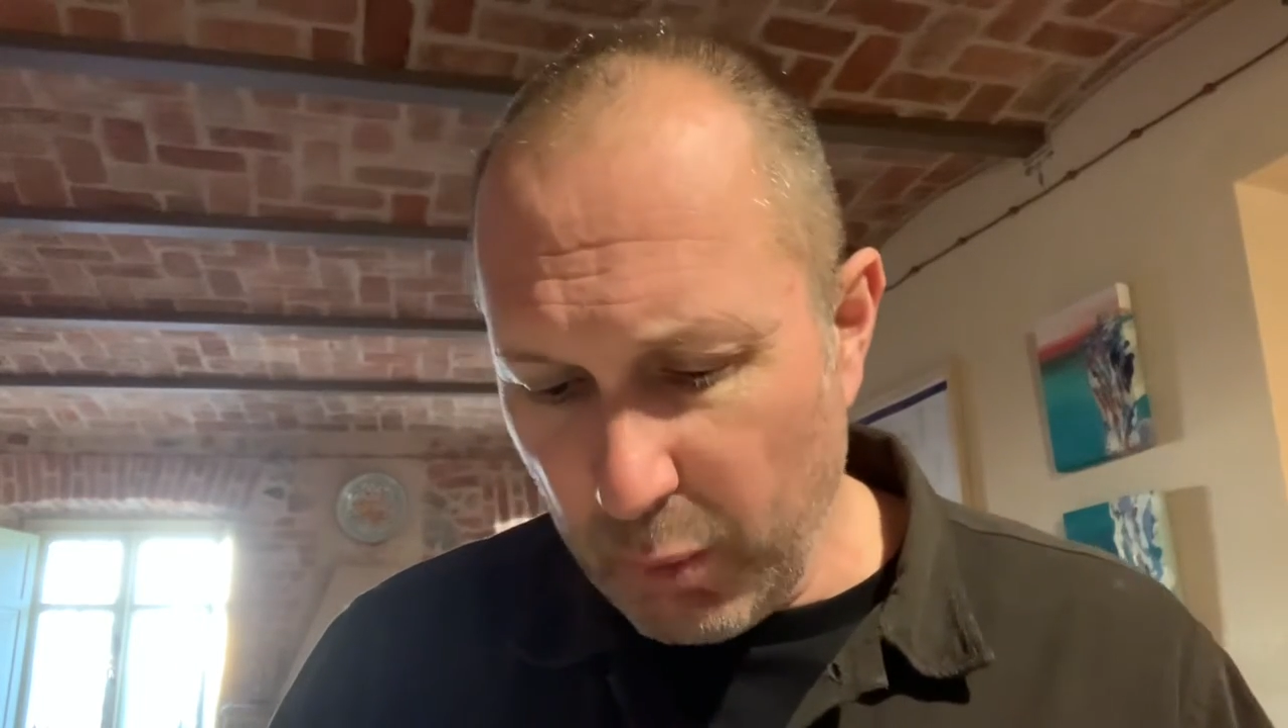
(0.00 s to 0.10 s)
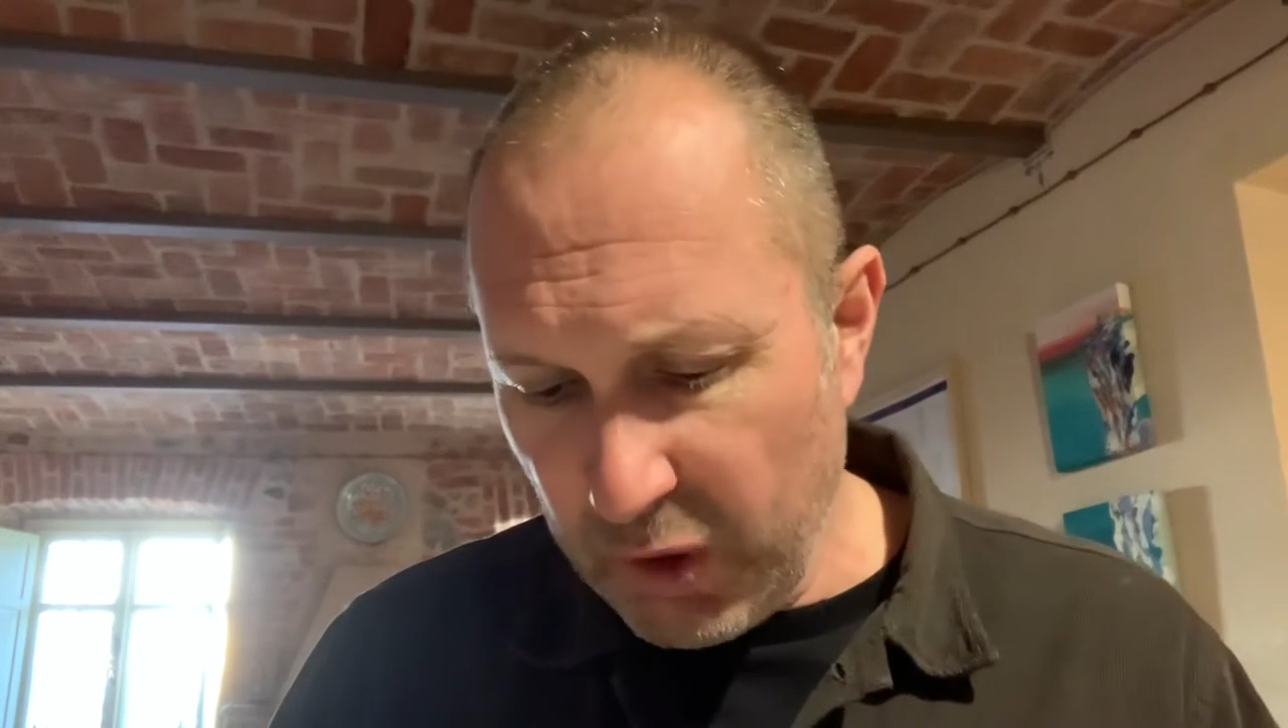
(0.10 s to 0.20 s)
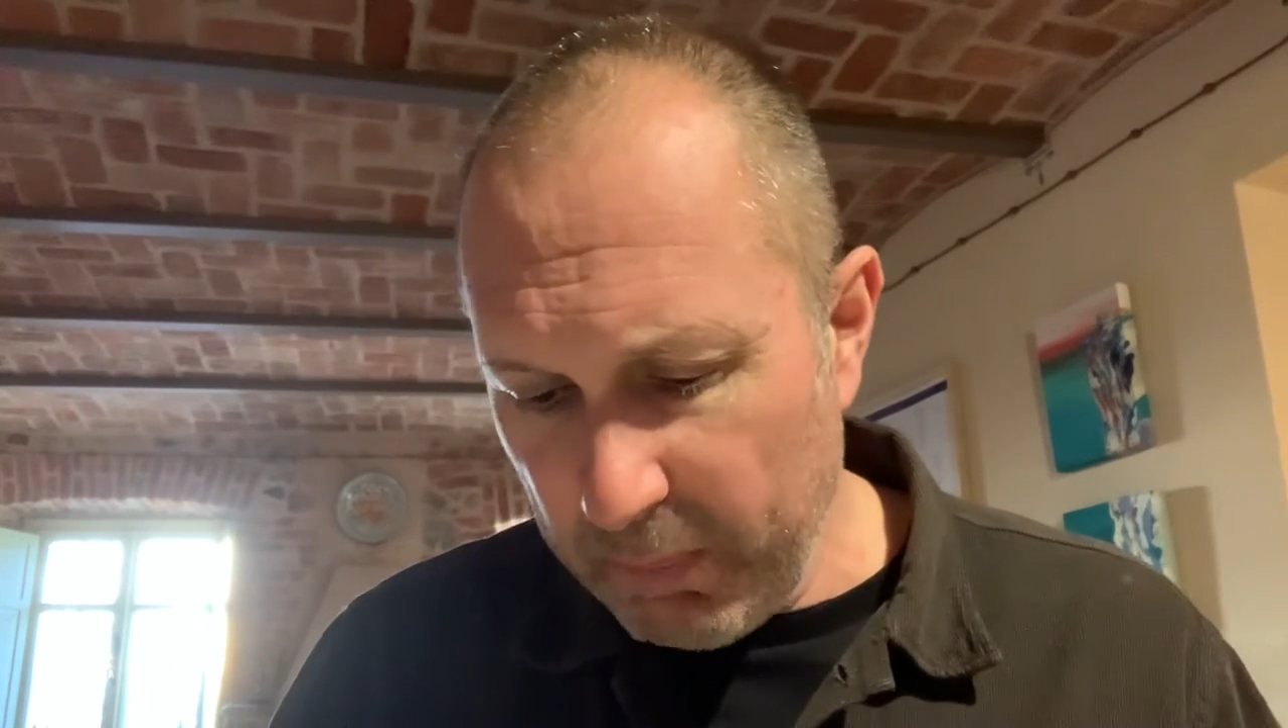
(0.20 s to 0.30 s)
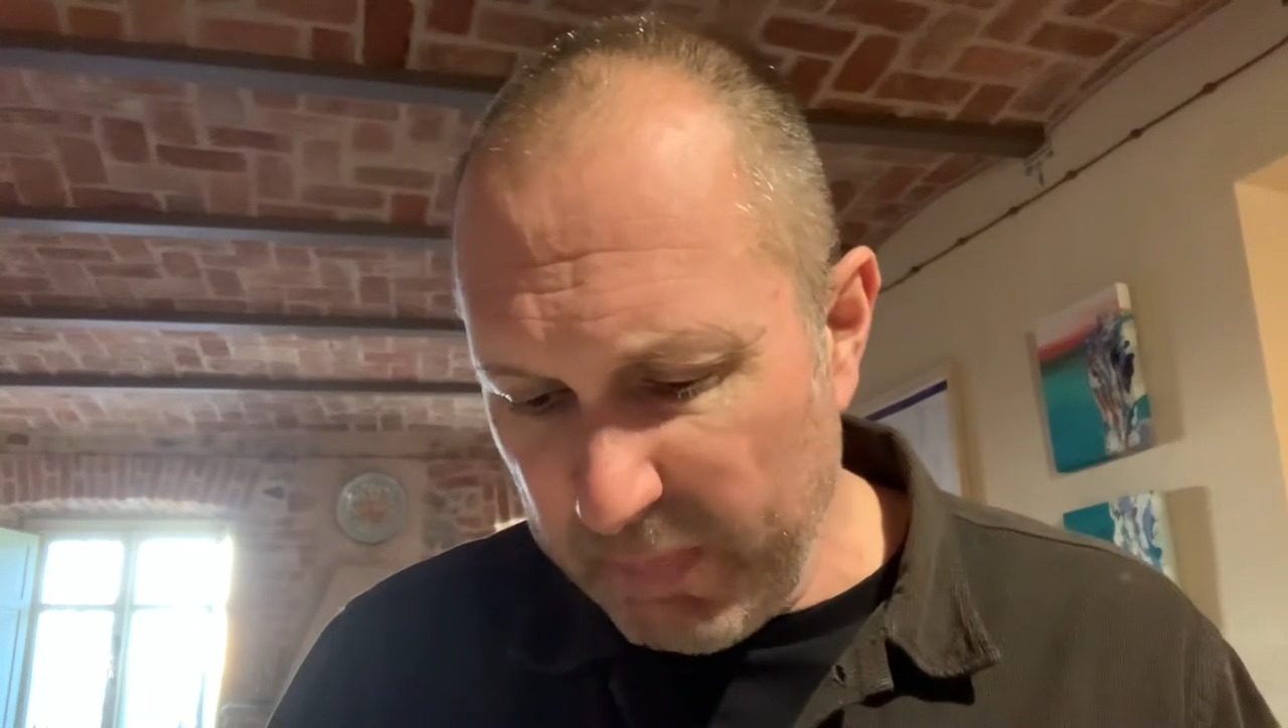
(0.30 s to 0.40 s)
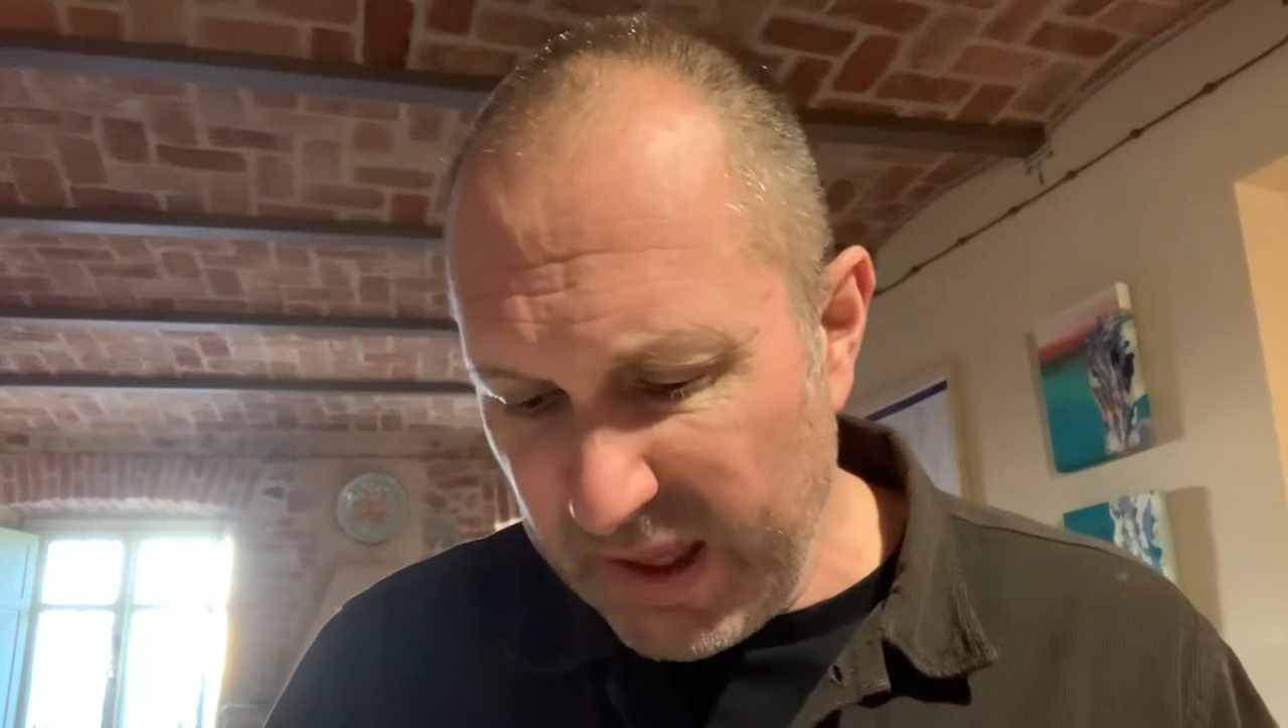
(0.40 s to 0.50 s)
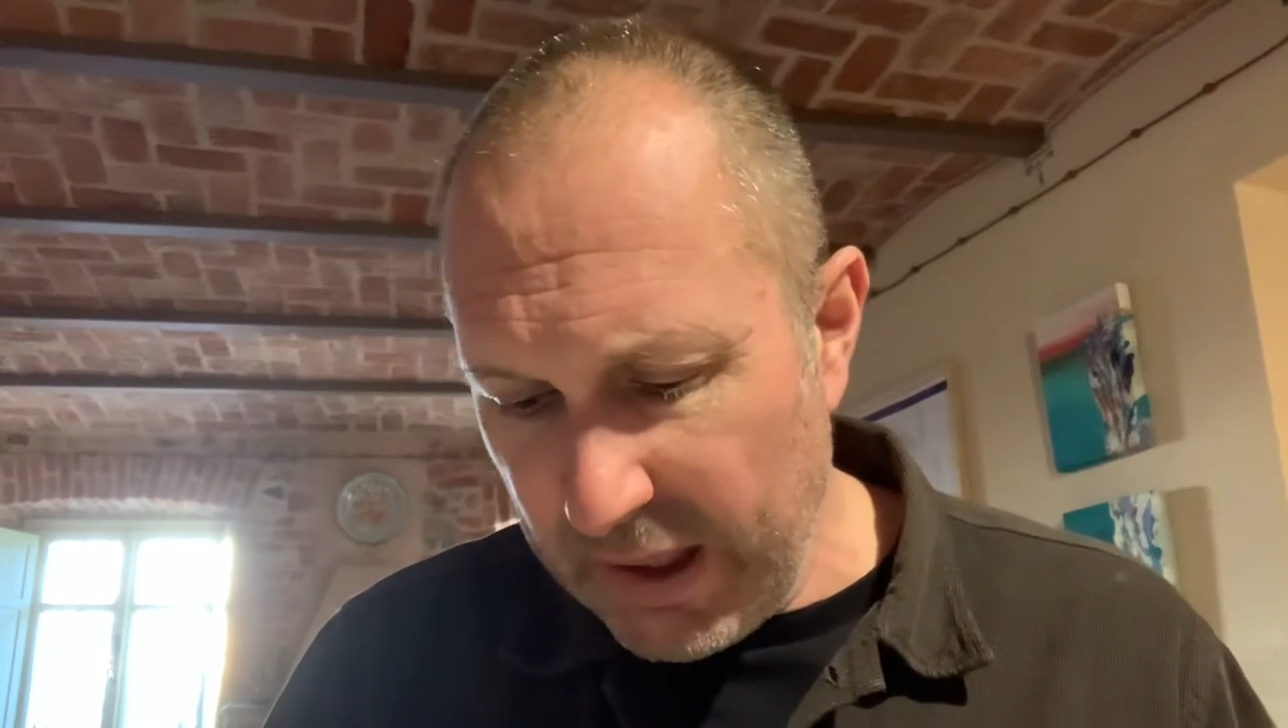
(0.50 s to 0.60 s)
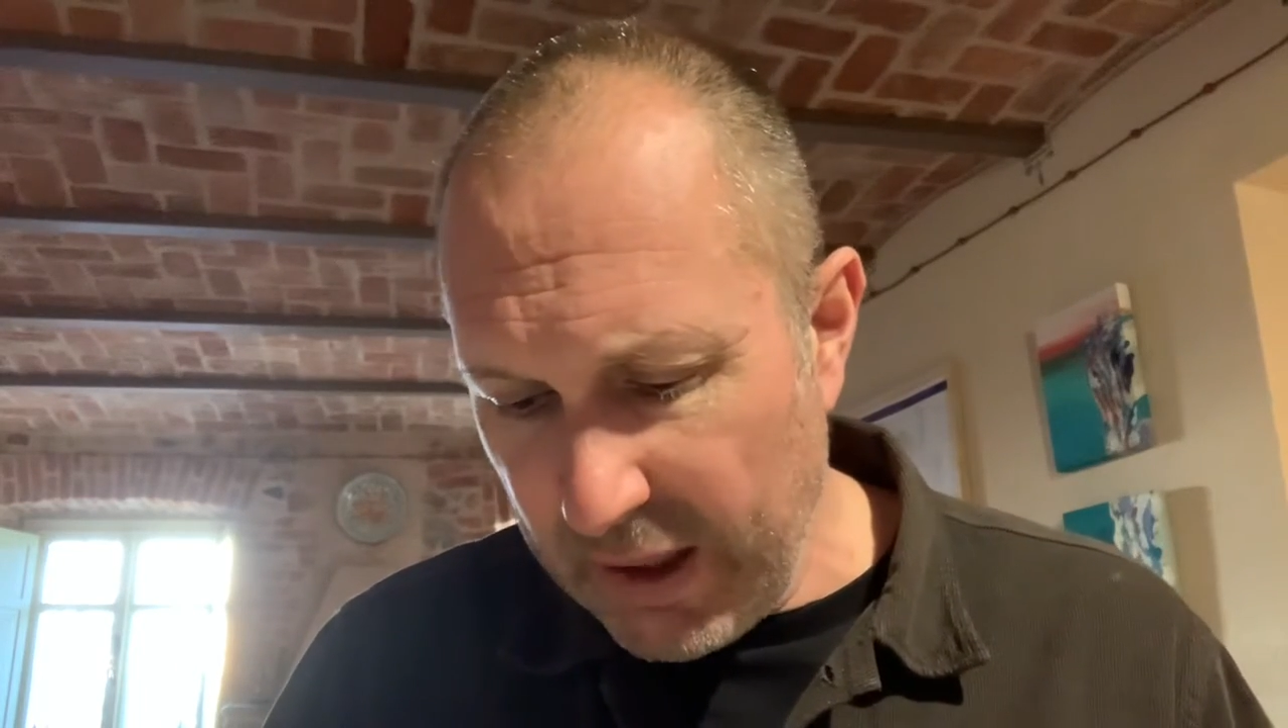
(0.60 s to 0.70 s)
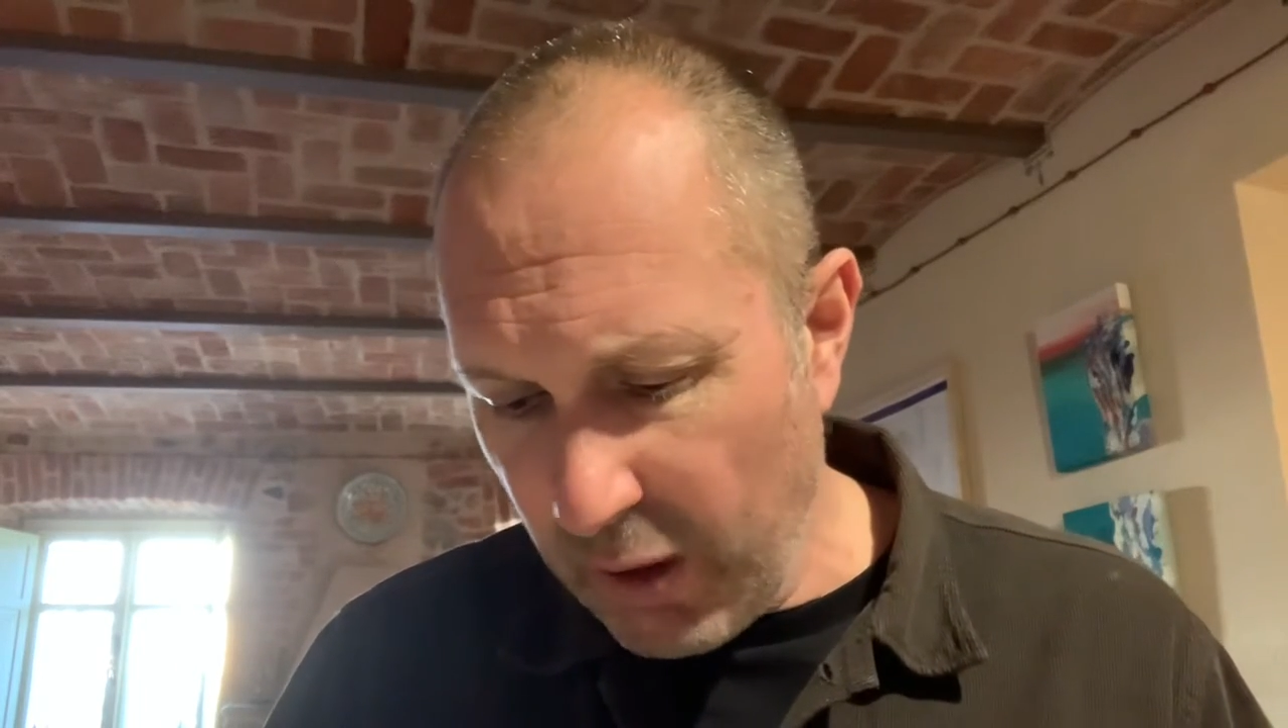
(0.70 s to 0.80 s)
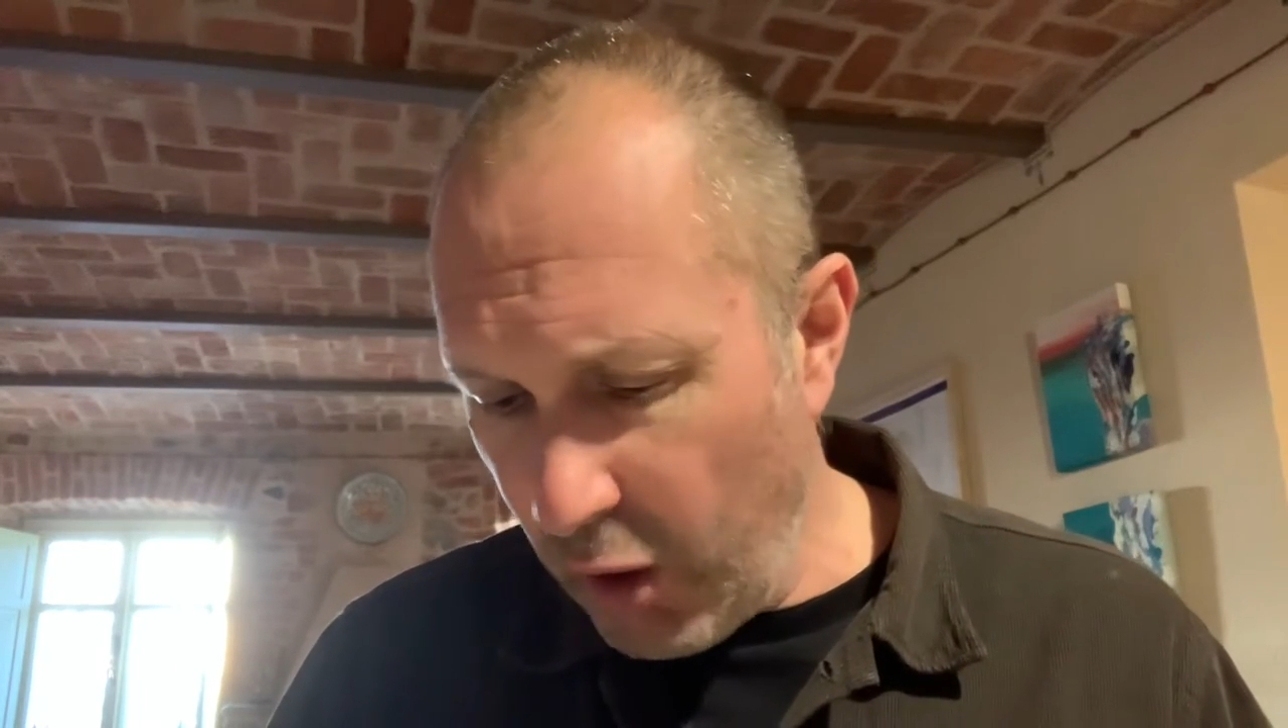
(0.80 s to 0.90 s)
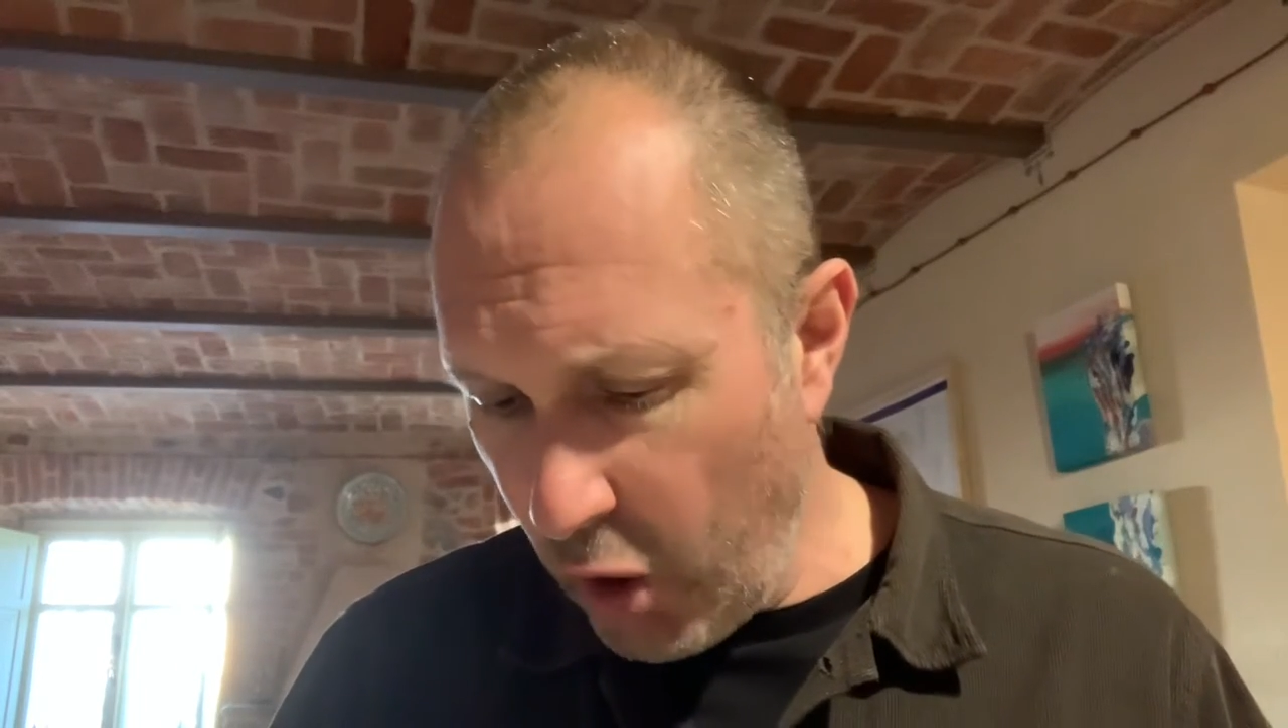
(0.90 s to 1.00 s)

will be